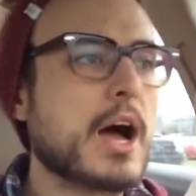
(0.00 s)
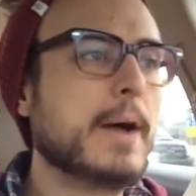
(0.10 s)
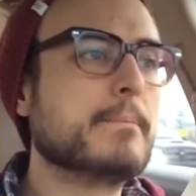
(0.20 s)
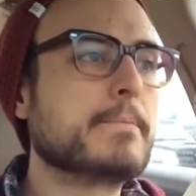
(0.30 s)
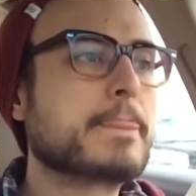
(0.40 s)

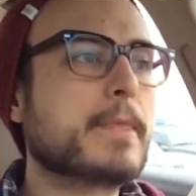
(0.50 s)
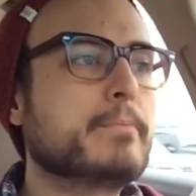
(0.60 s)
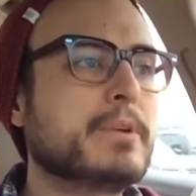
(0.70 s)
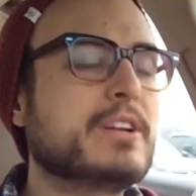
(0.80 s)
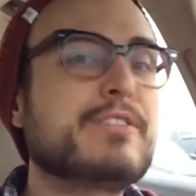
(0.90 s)

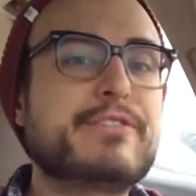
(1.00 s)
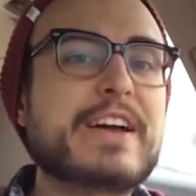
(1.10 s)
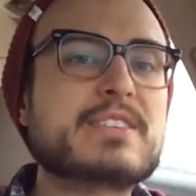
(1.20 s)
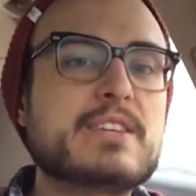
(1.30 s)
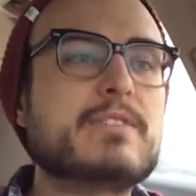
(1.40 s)
Um, but it
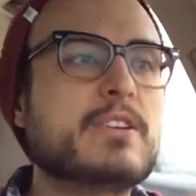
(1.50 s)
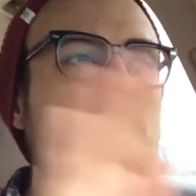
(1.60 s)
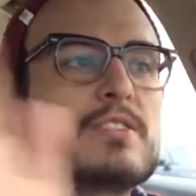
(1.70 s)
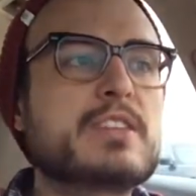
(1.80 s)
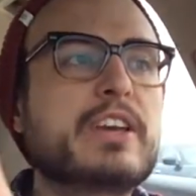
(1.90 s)
affects even
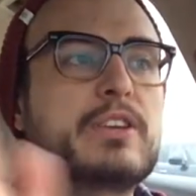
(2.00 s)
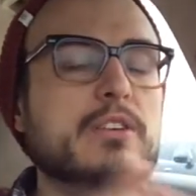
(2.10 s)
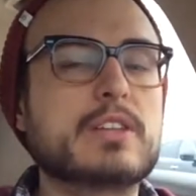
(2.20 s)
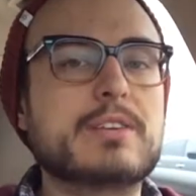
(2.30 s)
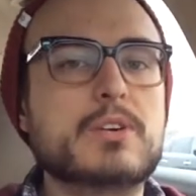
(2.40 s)
on a
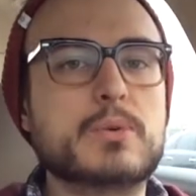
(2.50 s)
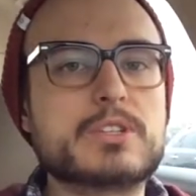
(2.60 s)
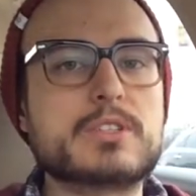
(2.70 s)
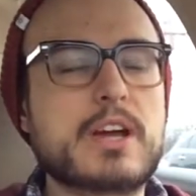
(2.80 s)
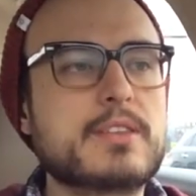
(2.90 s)
secular level,
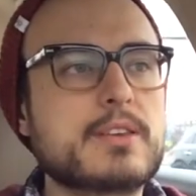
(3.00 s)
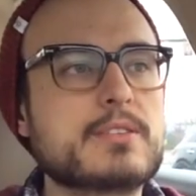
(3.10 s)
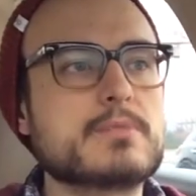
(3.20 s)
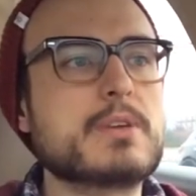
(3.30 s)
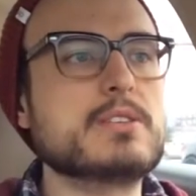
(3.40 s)
which I
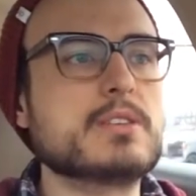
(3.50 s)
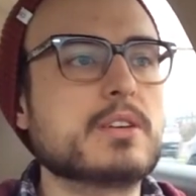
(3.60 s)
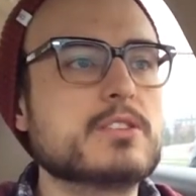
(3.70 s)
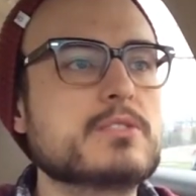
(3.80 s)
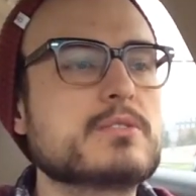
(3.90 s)
think is
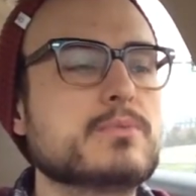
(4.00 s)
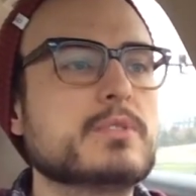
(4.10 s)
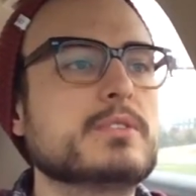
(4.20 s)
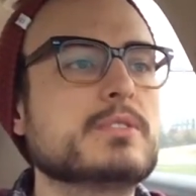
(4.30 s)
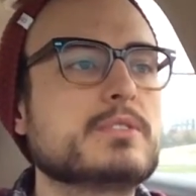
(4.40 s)
amazing. It just
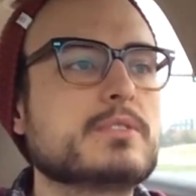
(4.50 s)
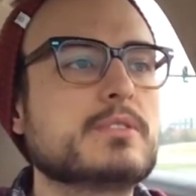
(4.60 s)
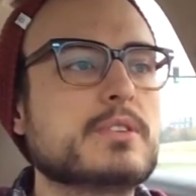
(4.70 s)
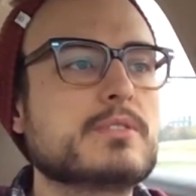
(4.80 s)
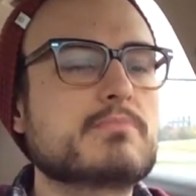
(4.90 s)

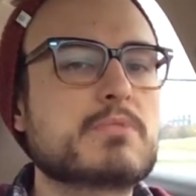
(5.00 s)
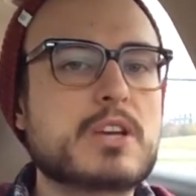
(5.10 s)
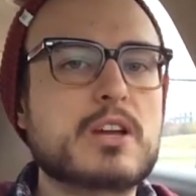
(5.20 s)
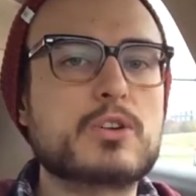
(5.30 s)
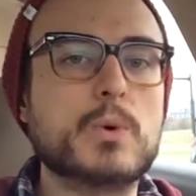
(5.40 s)
is, it's
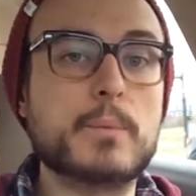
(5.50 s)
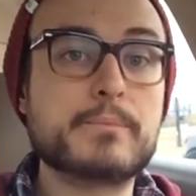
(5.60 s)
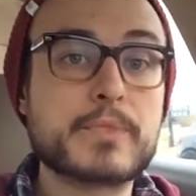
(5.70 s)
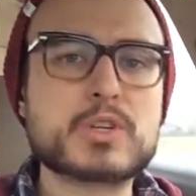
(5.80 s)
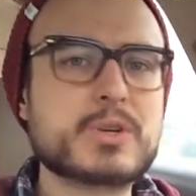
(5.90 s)
kind of cool.
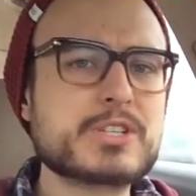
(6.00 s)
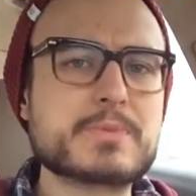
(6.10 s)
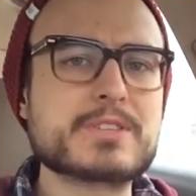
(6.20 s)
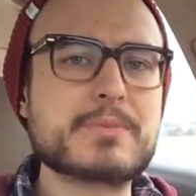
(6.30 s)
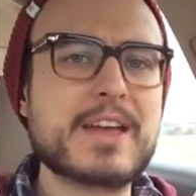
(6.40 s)

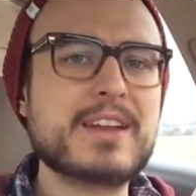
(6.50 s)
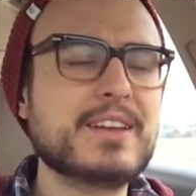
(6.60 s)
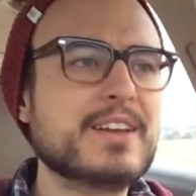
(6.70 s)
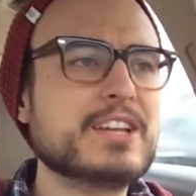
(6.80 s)
Christmas, man.